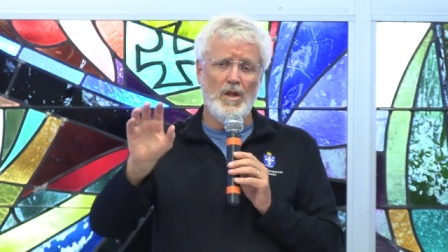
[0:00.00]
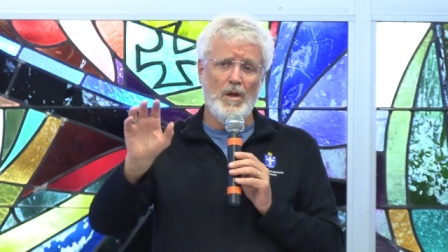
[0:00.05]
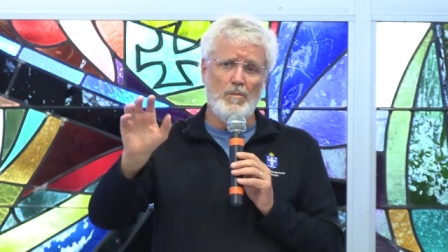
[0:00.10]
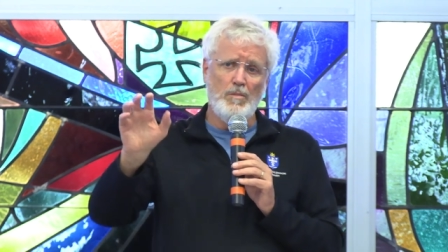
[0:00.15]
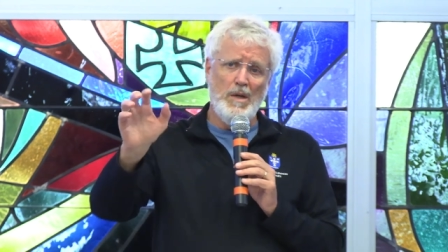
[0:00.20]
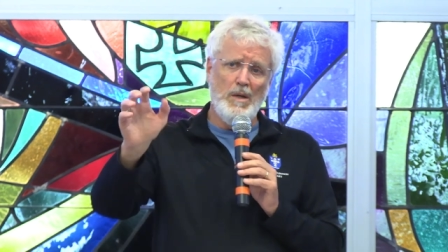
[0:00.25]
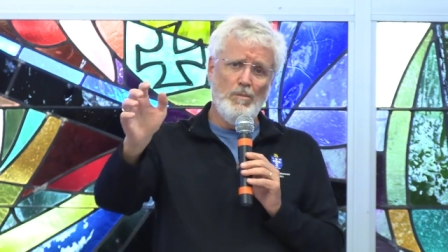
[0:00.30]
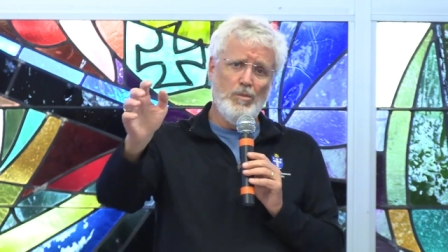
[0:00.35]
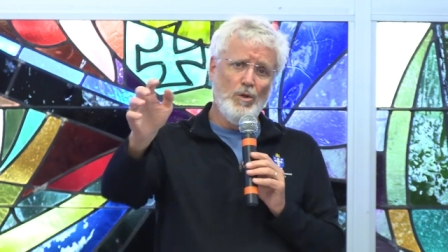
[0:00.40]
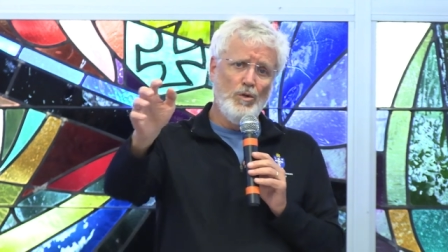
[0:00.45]
that
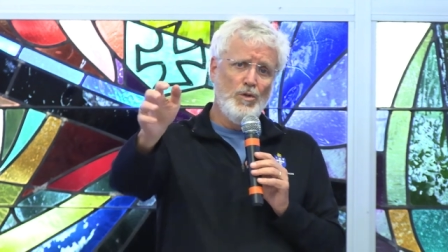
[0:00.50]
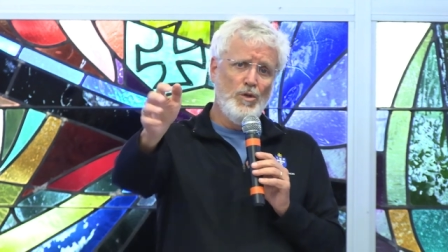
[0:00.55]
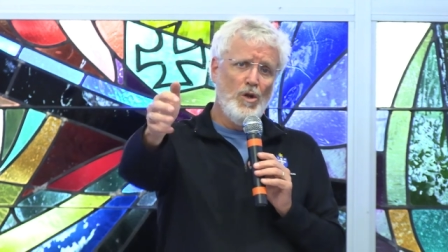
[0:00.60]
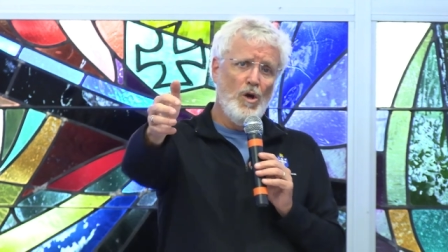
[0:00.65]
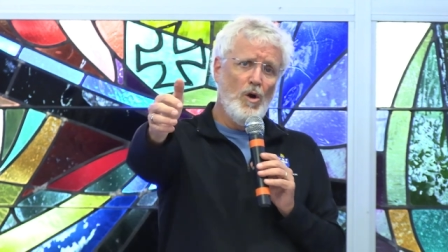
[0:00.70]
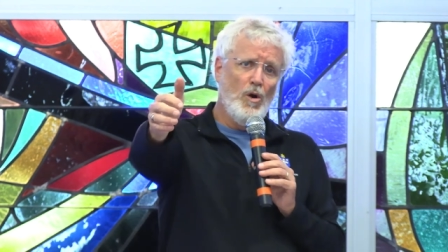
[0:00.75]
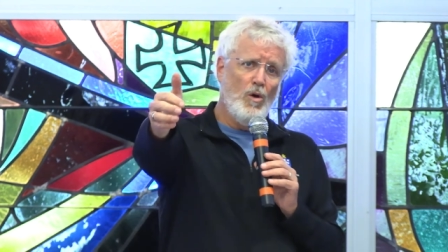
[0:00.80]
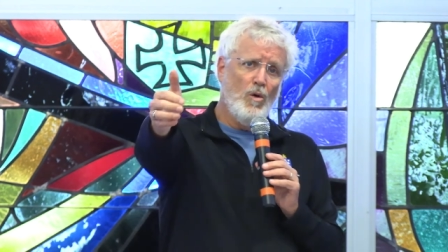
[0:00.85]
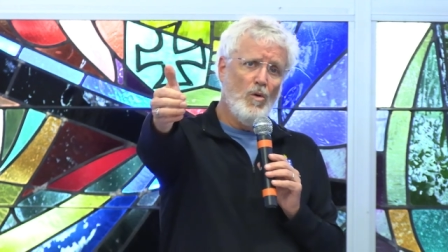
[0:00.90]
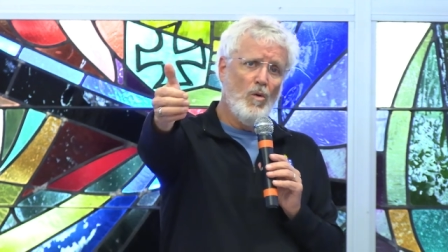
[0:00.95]
people
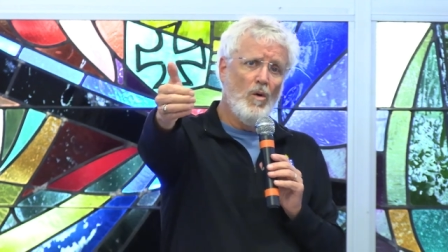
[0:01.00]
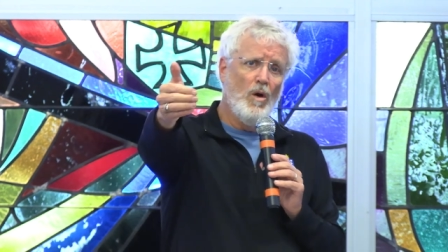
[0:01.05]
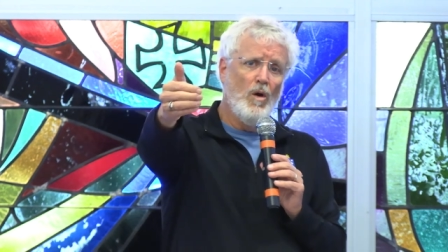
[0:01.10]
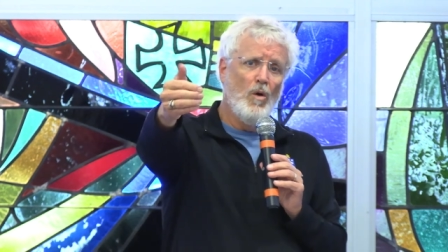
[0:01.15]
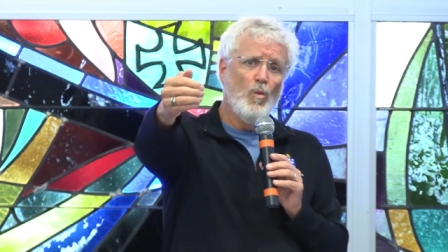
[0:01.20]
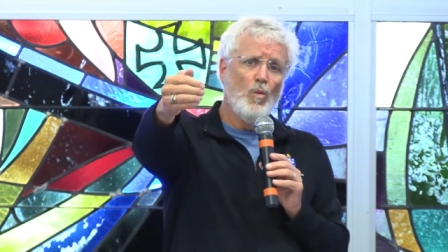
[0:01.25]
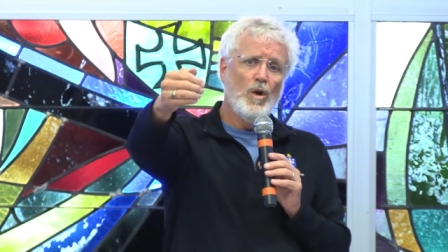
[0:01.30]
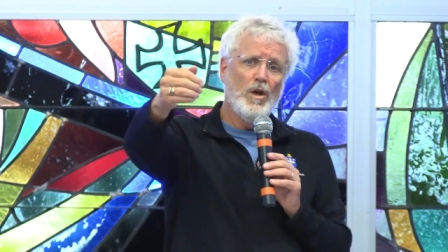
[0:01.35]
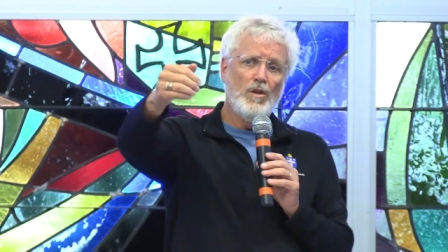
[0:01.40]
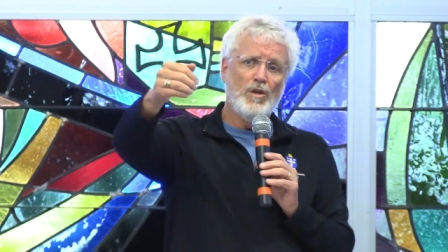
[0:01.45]
know
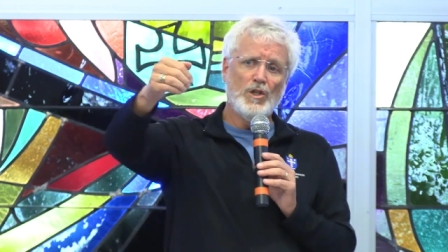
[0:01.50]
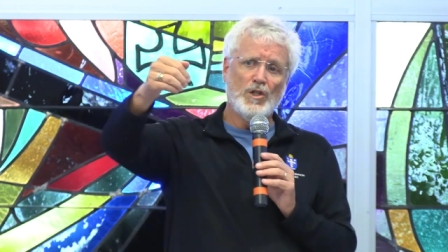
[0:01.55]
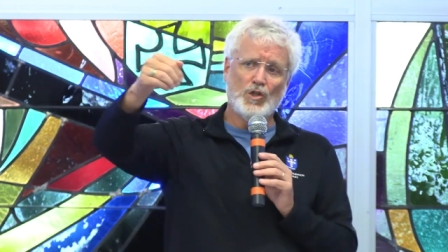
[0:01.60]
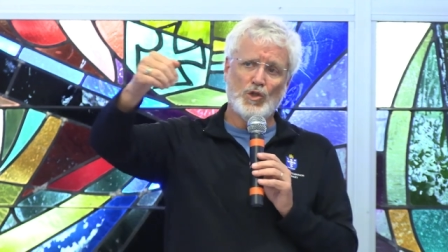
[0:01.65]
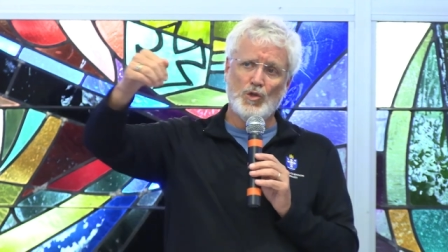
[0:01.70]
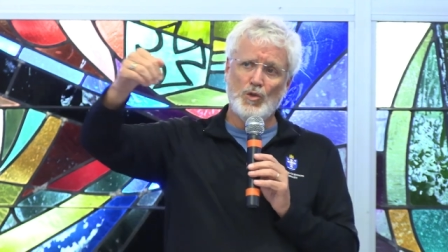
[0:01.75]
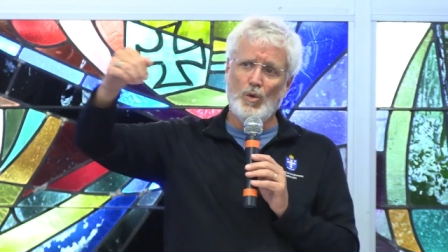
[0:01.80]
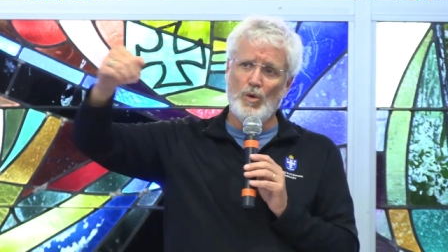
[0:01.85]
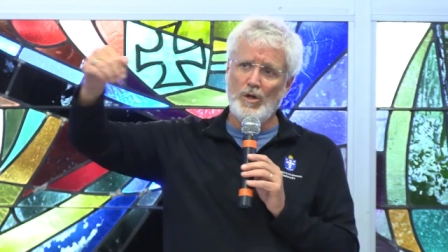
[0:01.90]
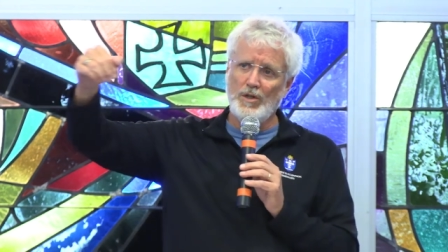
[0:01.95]
where the
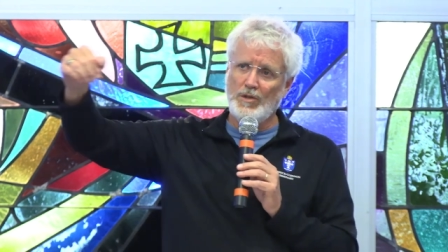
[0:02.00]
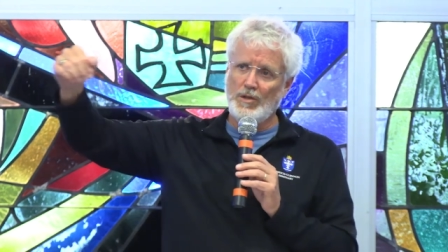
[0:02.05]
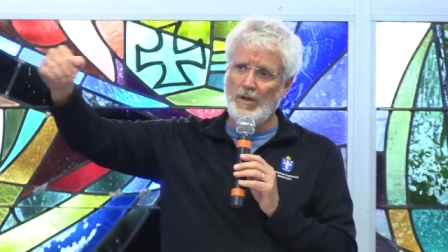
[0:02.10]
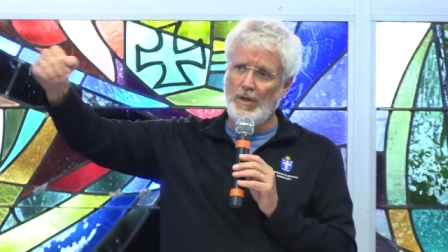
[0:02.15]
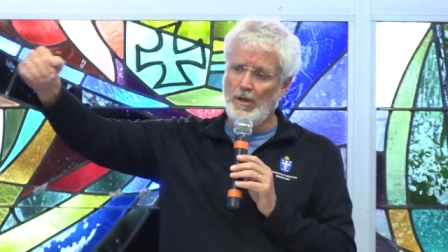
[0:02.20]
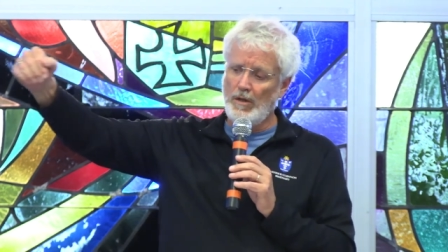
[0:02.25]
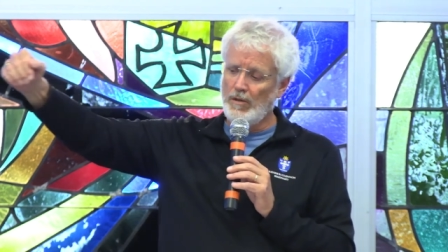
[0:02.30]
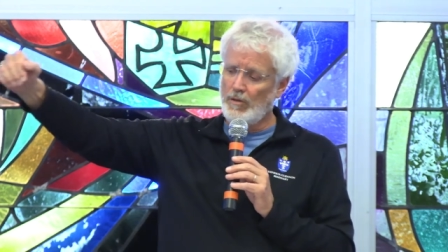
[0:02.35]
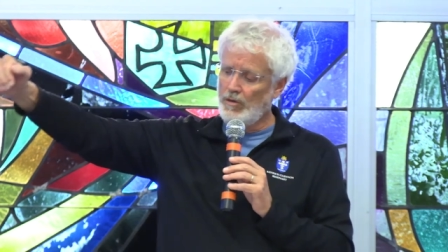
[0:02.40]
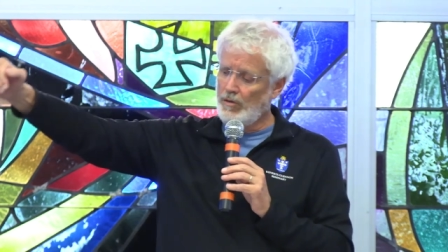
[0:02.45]
source
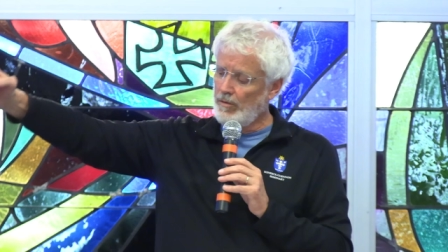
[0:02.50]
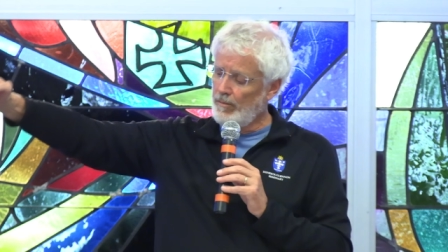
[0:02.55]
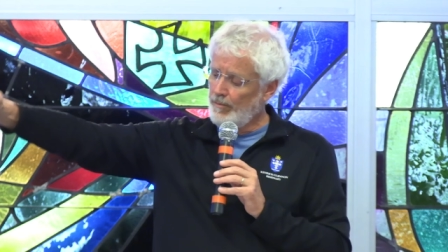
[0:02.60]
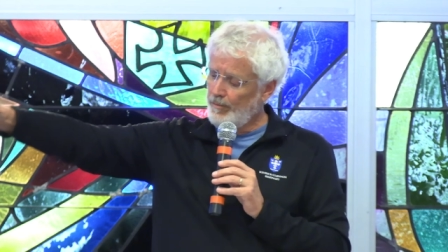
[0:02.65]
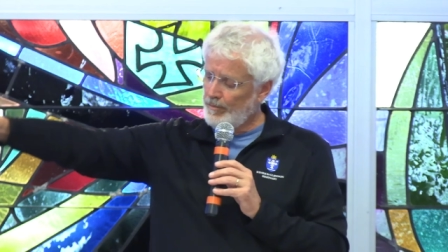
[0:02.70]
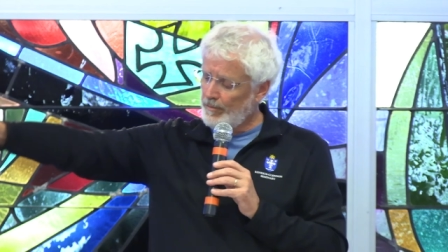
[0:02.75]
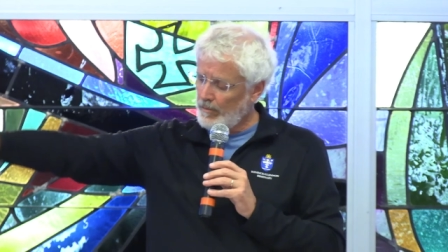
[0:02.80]
is